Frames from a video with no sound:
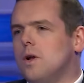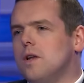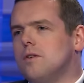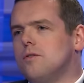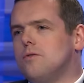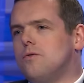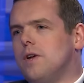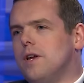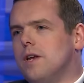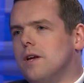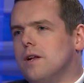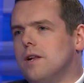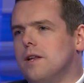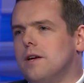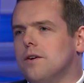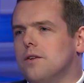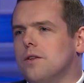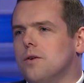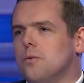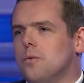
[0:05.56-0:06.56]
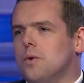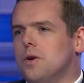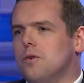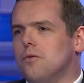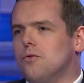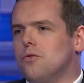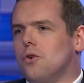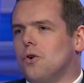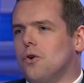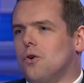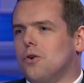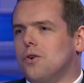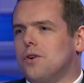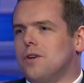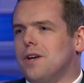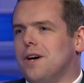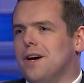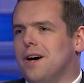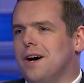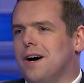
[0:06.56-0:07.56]
Well, it's very clear that we've
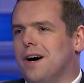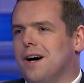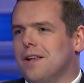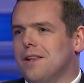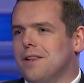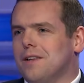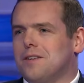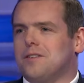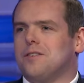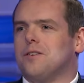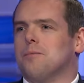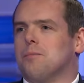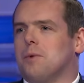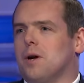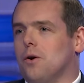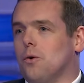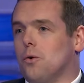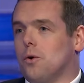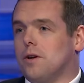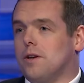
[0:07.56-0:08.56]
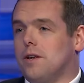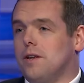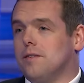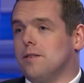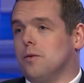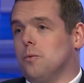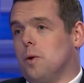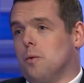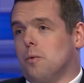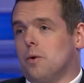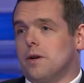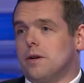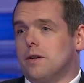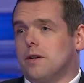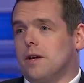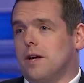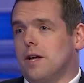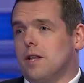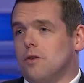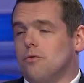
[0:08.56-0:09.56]
got a list of priorities that we want
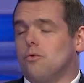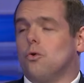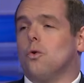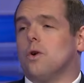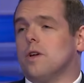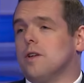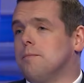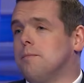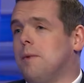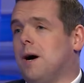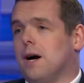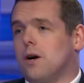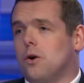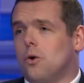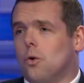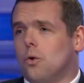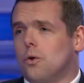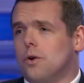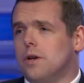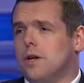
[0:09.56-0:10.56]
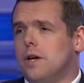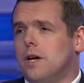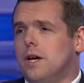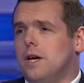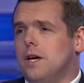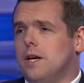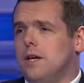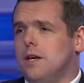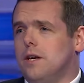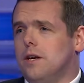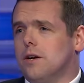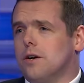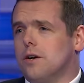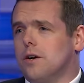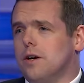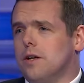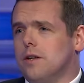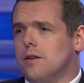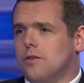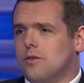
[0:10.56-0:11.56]
to get the focus back on
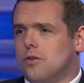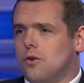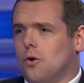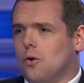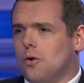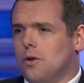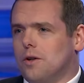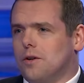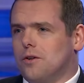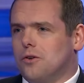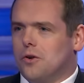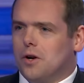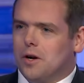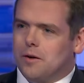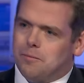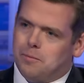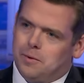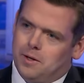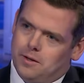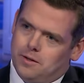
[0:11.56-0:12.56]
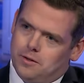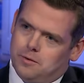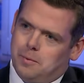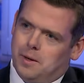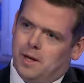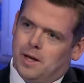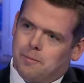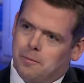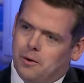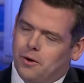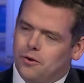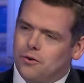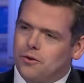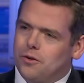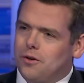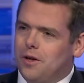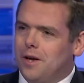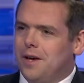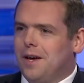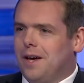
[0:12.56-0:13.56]
here in Scotland. You know, I've been speaking about
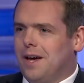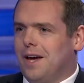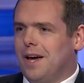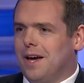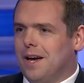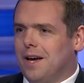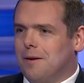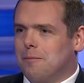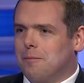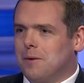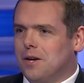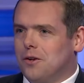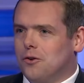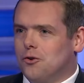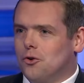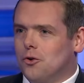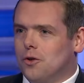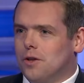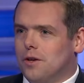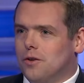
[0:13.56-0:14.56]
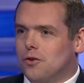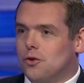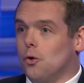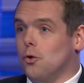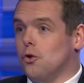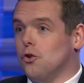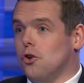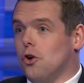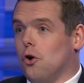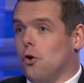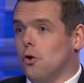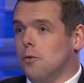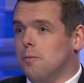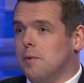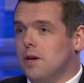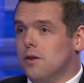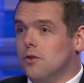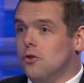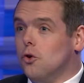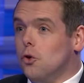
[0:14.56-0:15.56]
making sure the Scottish
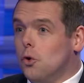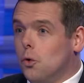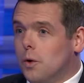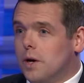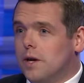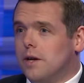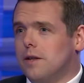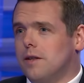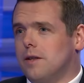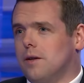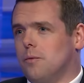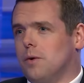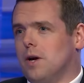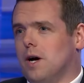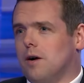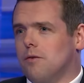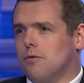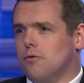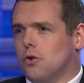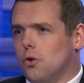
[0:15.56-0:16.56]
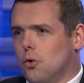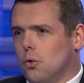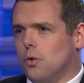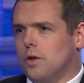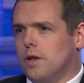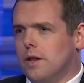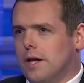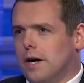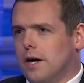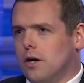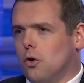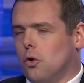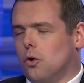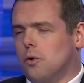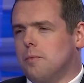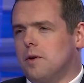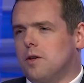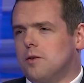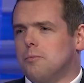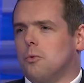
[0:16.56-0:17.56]
economy is growing, that we have growth in that
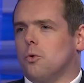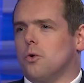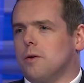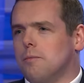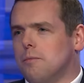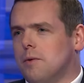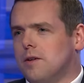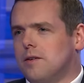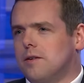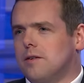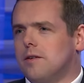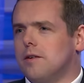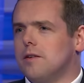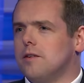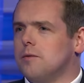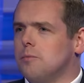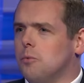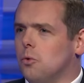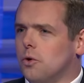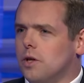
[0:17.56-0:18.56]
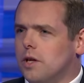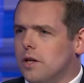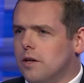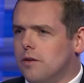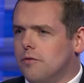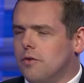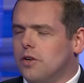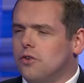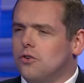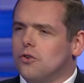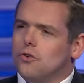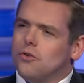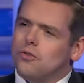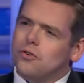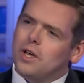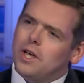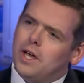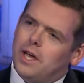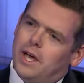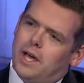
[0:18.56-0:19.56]
economy, supporting businesses, supporting
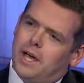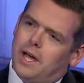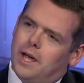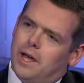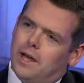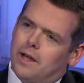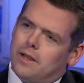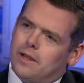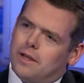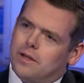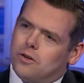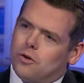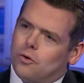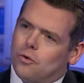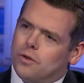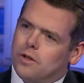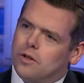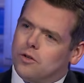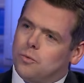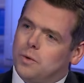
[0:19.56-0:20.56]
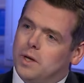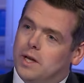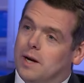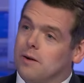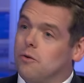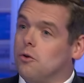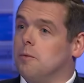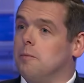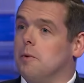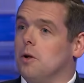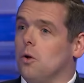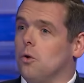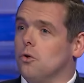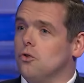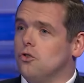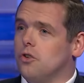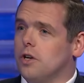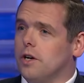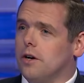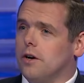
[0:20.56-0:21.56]
individuals. Later on this week, I'm going to be
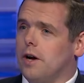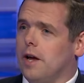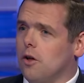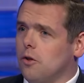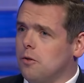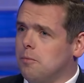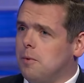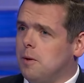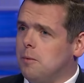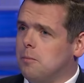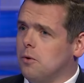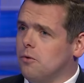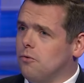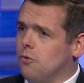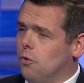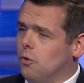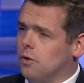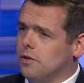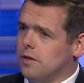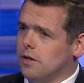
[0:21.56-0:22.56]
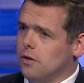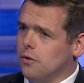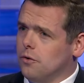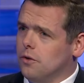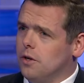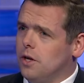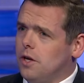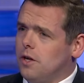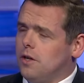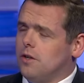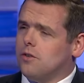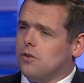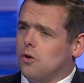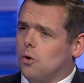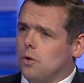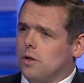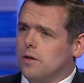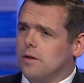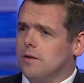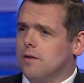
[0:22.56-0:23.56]
launching our health paper, focusing on
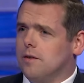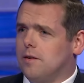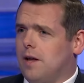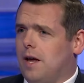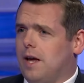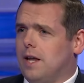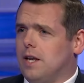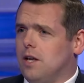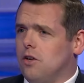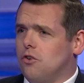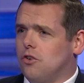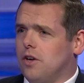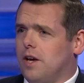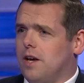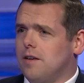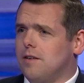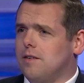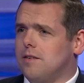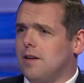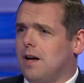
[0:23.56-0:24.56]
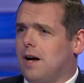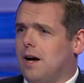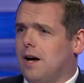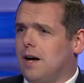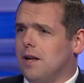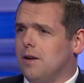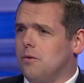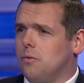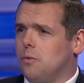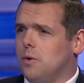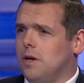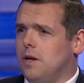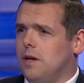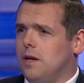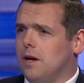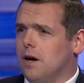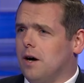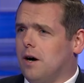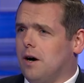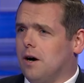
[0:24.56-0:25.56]
Scotland's NHS, and
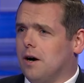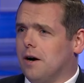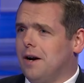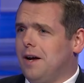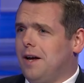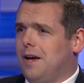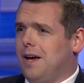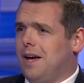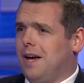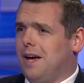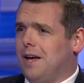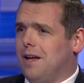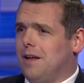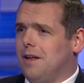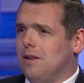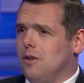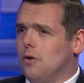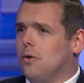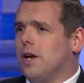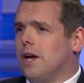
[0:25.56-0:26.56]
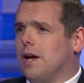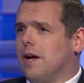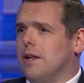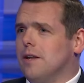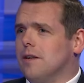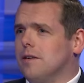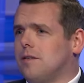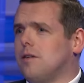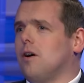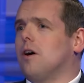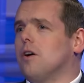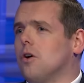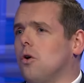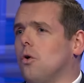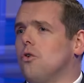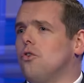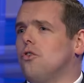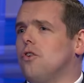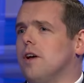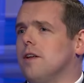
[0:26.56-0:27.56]
we are looking in stark
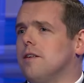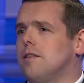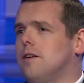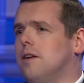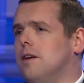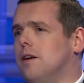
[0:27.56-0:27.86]
contrast